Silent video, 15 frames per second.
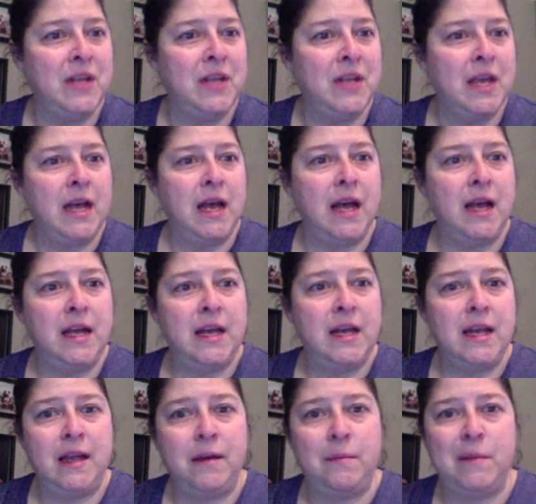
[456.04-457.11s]

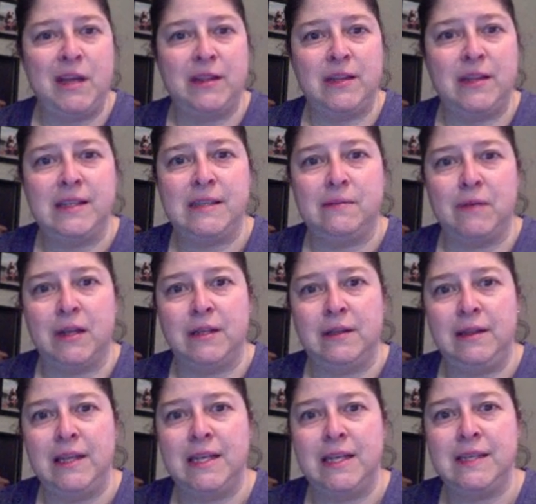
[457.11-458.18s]
How about this
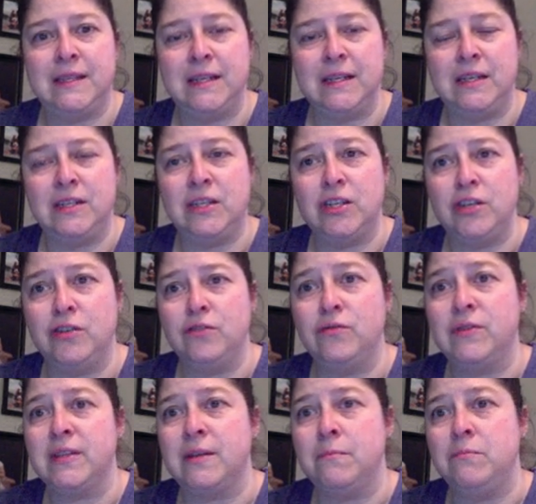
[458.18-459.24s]
one? Listen to
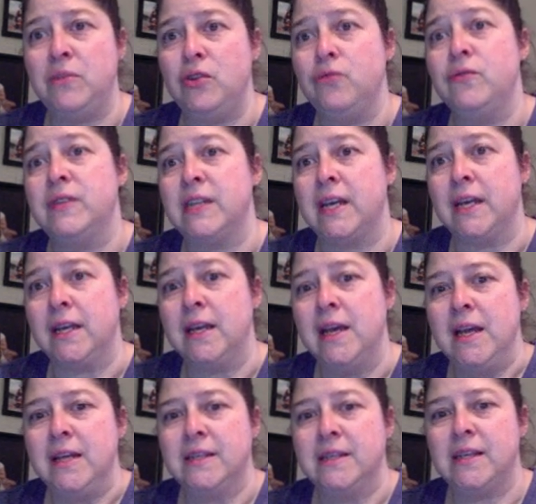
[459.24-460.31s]
some music.
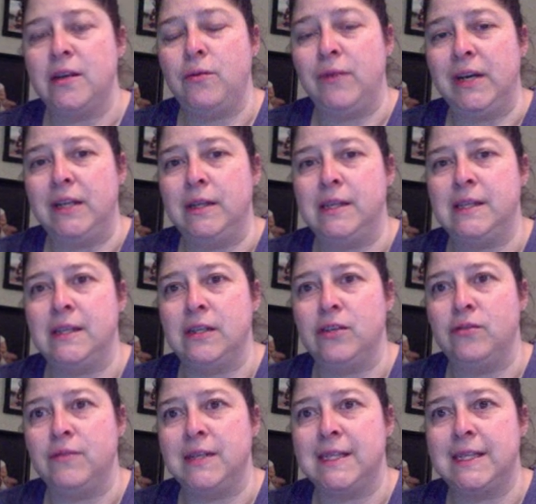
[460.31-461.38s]
So you want to listen to
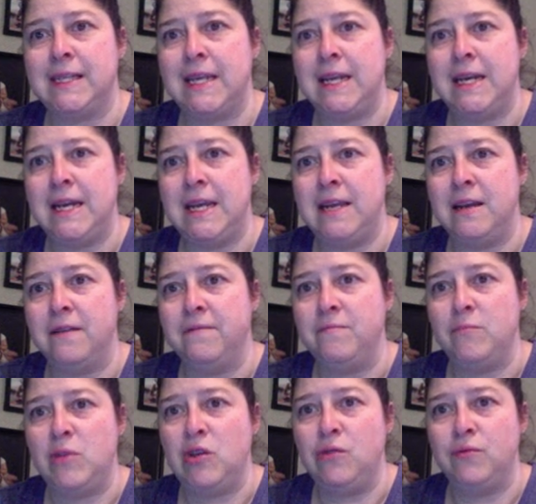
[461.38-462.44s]
a CD of
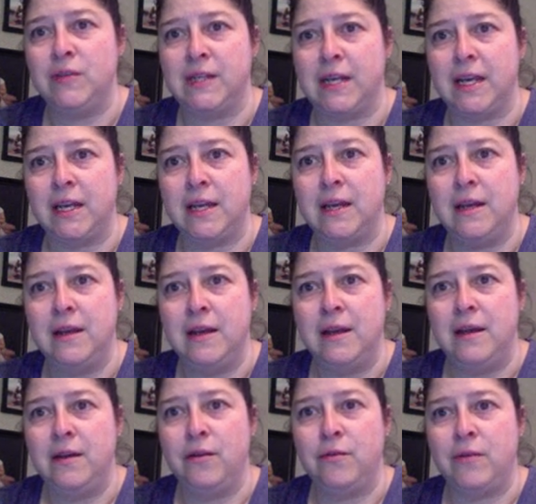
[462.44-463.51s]
music.
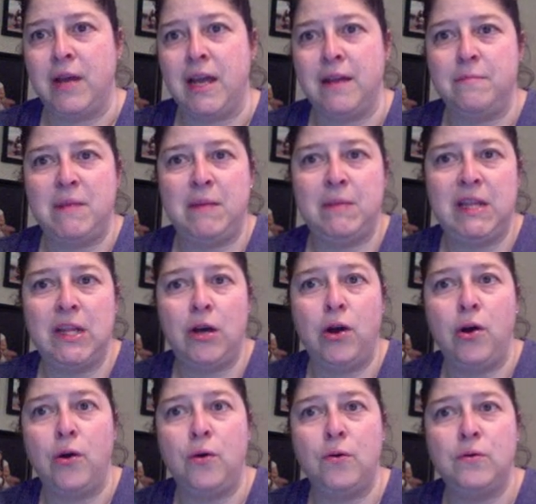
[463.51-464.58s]
Okay, maybe the
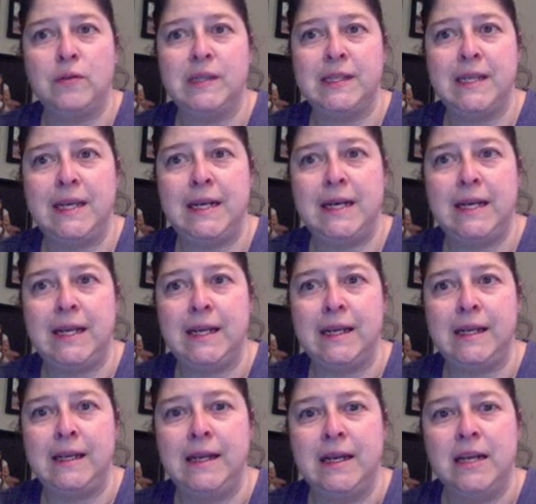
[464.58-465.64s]
whole CD.
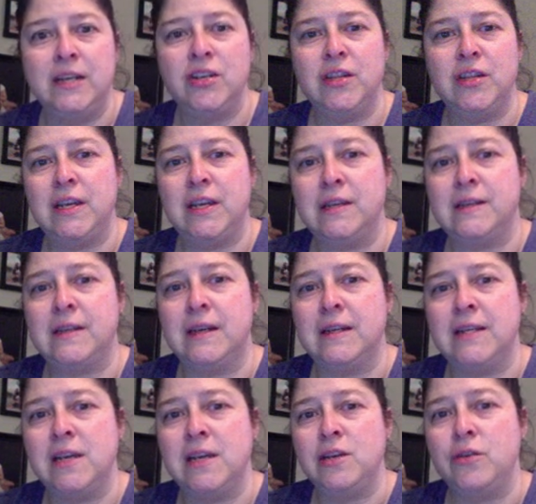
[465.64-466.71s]
Do you think it's going to
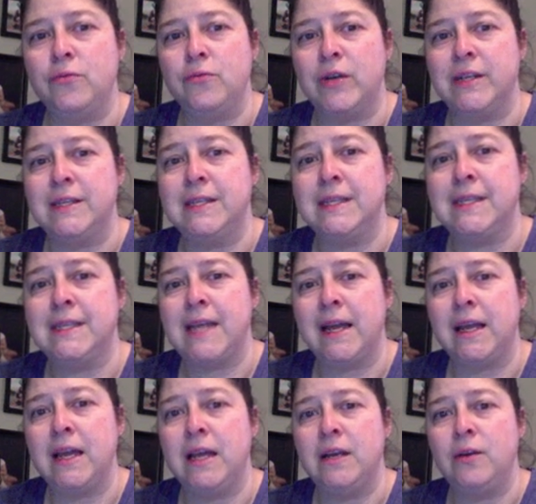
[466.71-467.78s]
take you 1
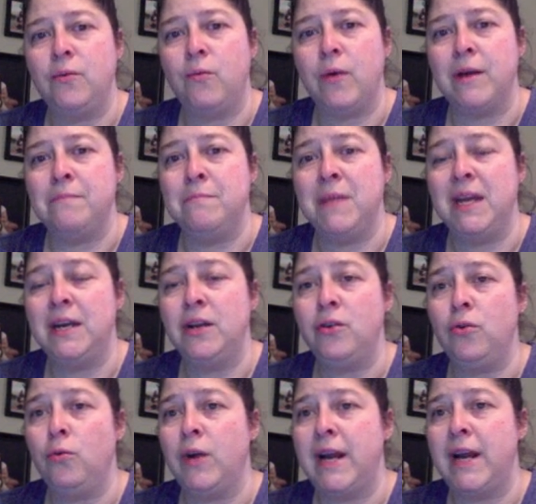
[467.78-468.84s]
second, 1 minute, or
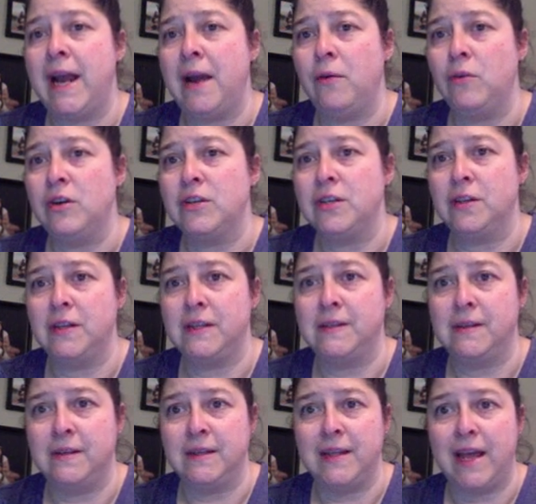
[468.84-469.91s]
1 hour to
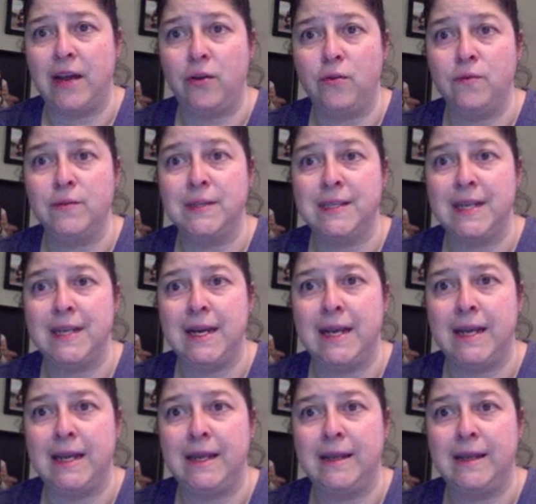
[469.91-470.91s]
listen to that whole CD?